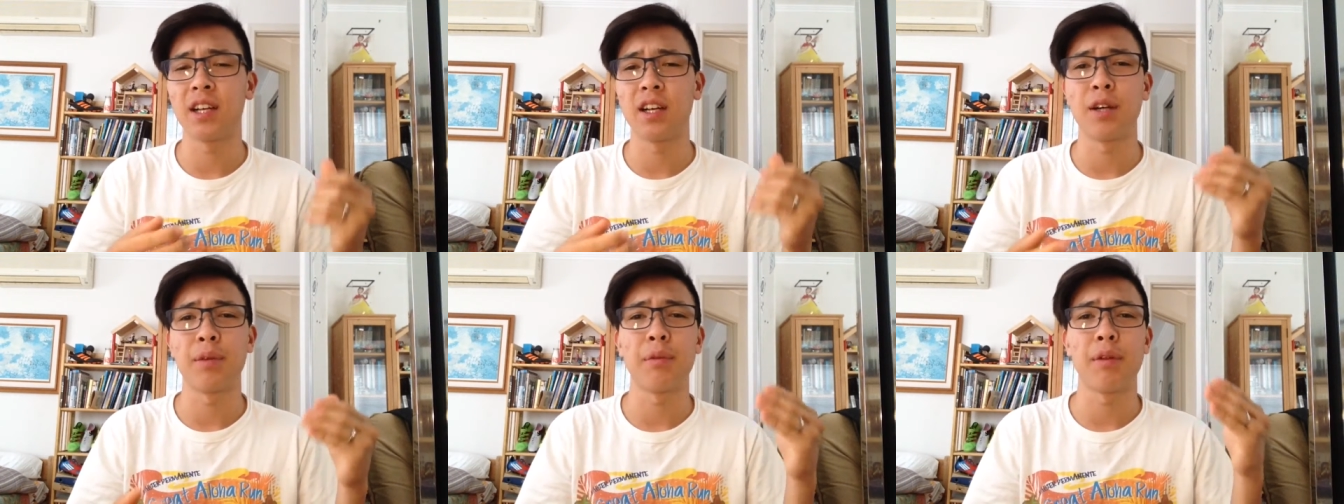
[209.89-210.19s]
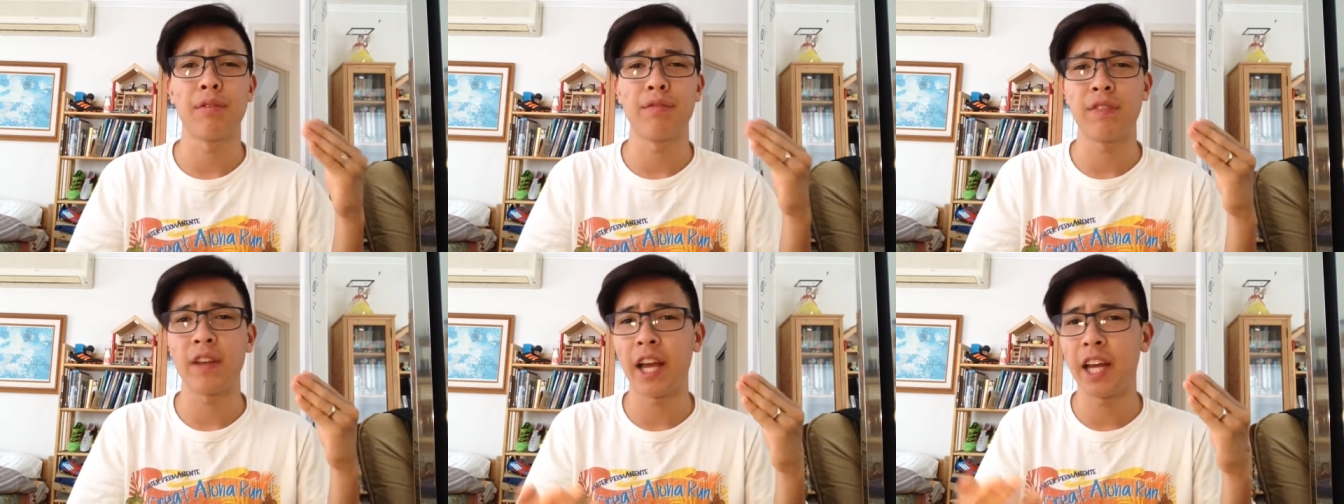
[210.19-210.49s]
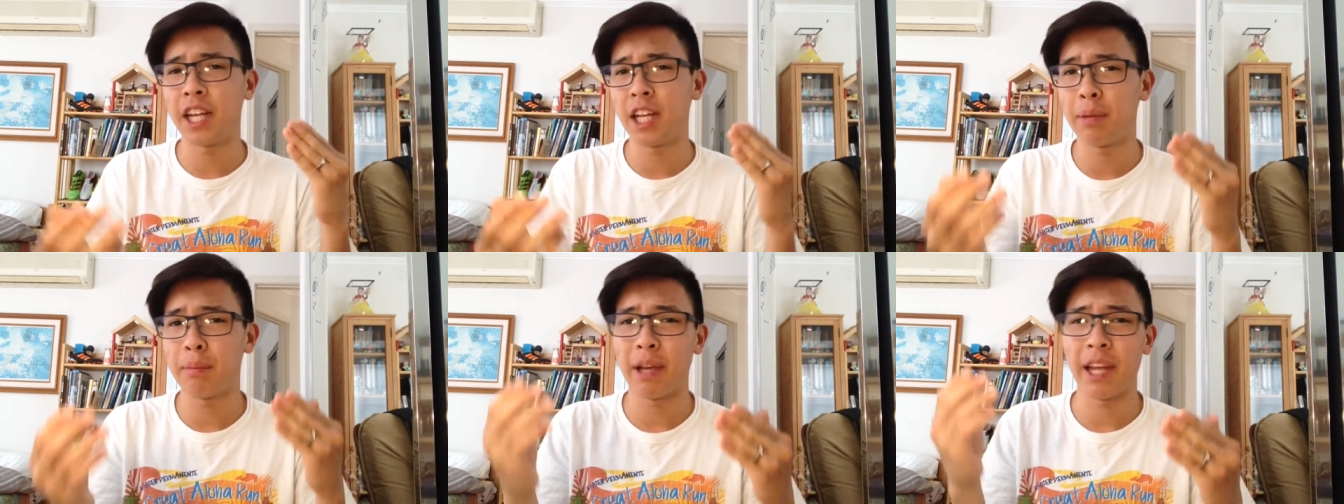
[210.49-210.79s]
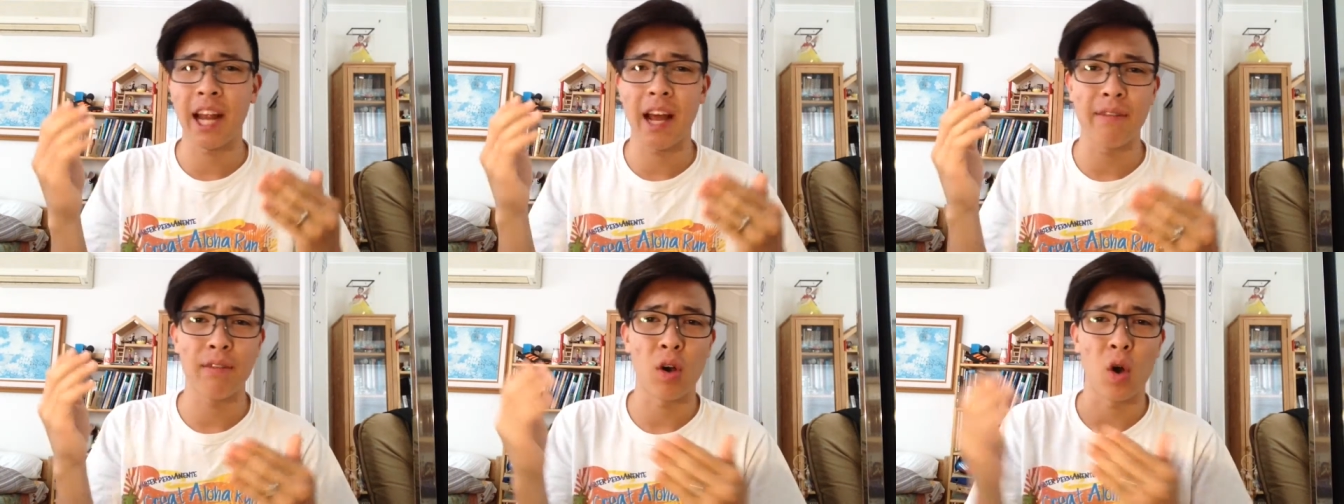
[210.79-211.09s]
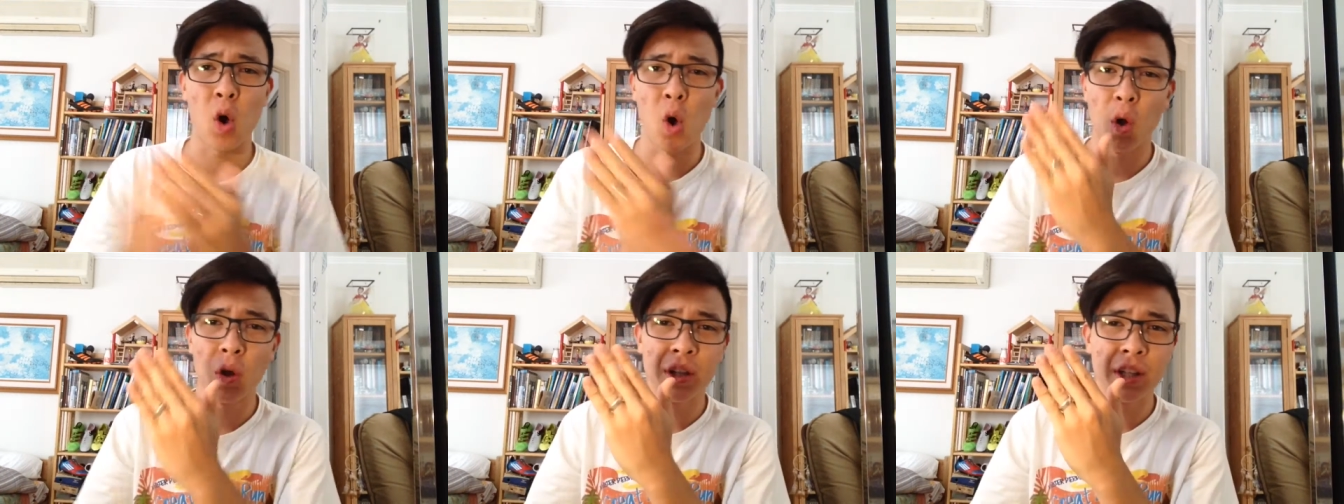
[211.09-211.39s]
Um, the net might have a
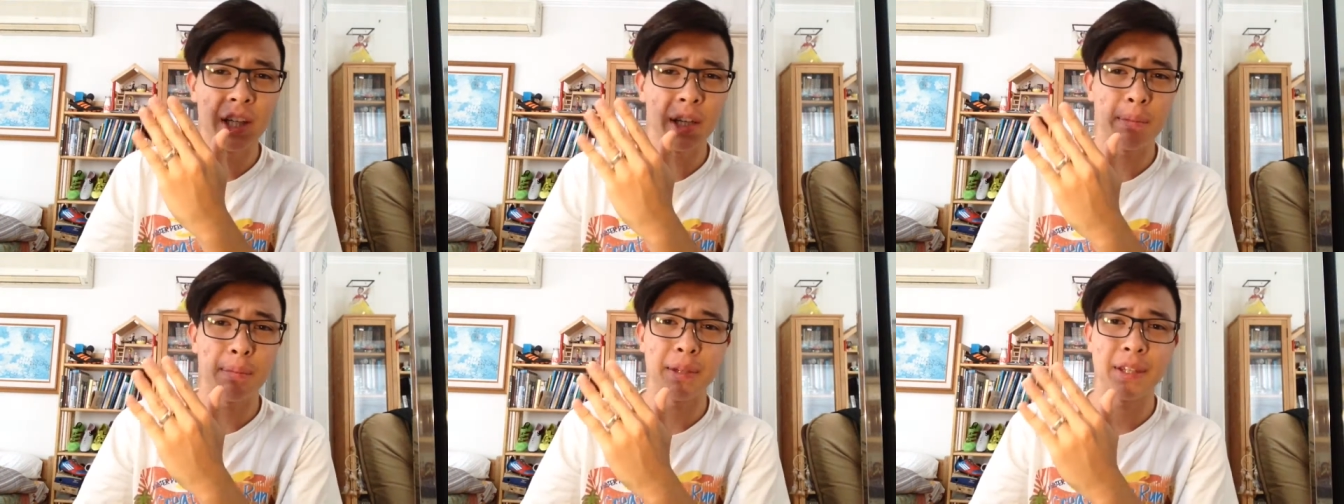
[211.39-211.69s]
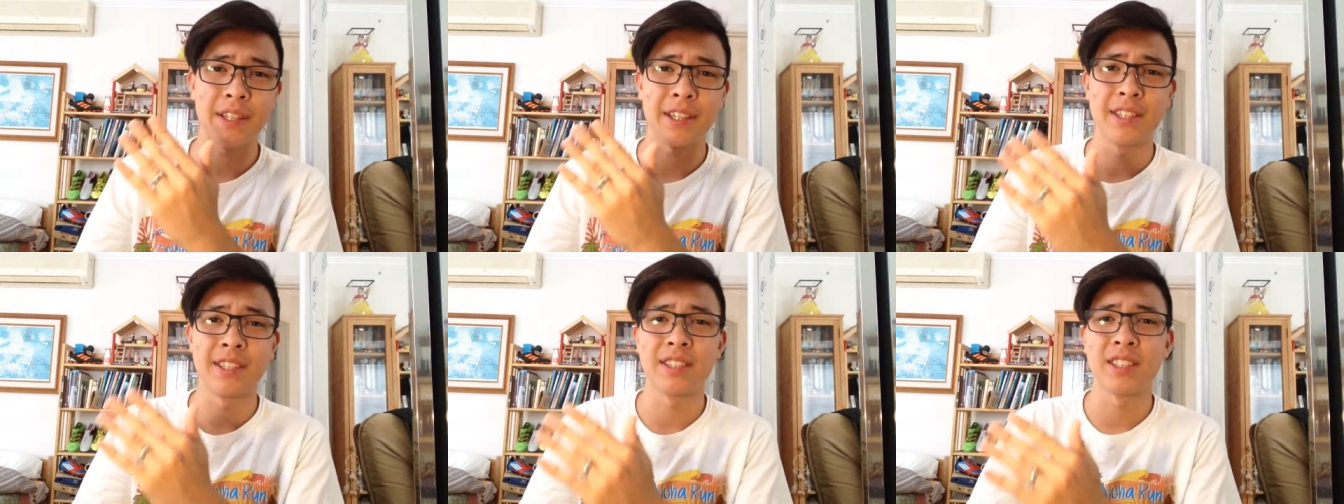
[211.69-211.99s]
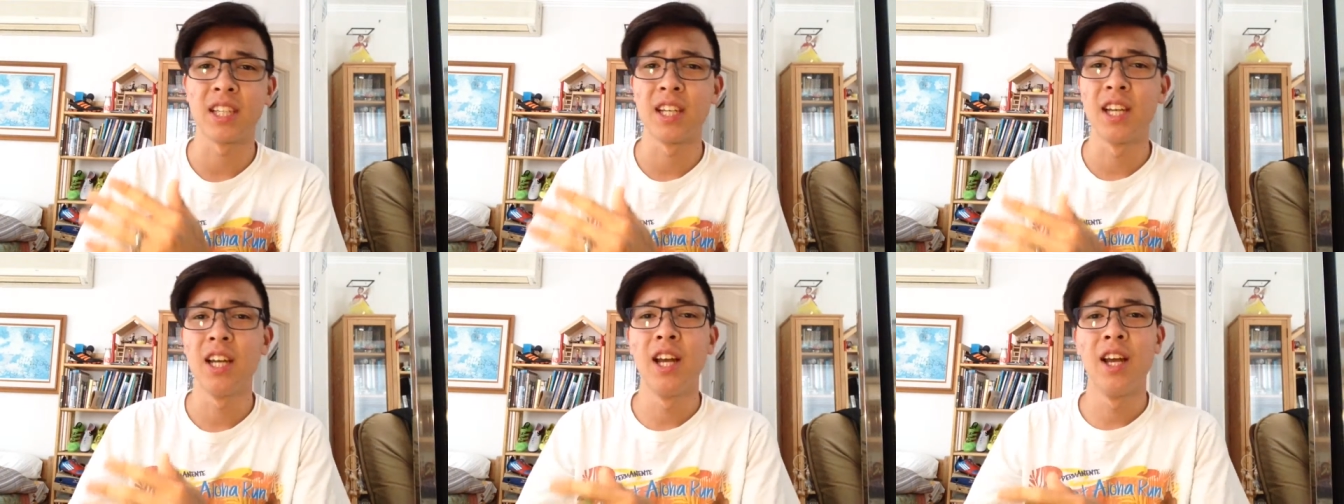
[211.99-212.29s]
hole in it because